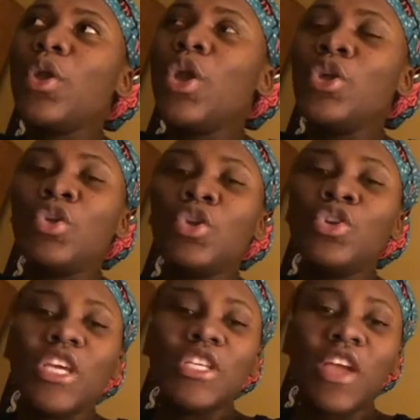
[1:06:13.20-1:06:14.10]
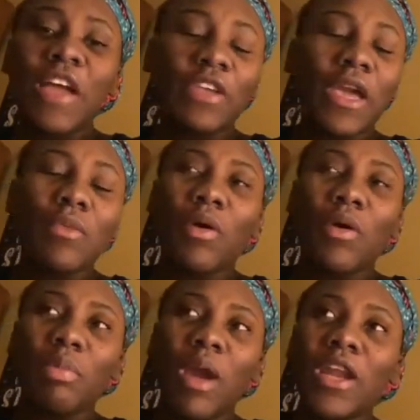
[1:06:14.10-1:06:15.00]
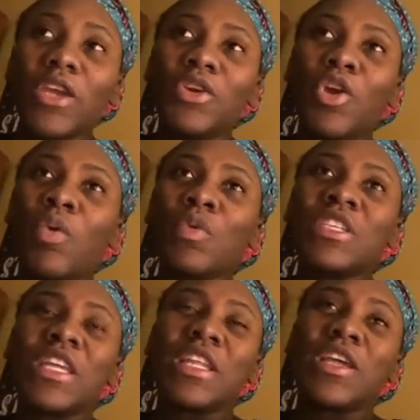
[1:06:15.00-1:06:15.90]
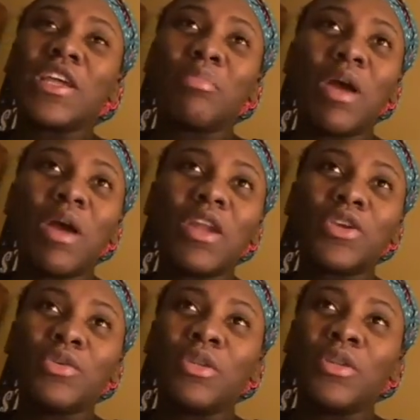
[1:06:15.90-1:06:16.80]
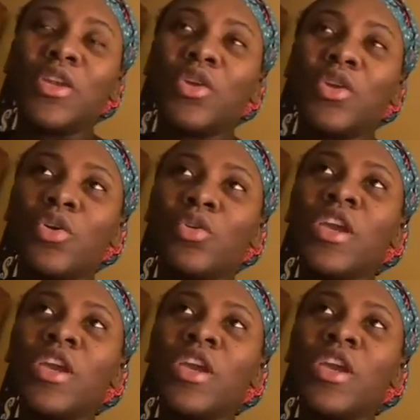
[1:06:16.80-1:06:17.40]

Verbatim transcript: you know you just don't have to get one product you can always get another product you you know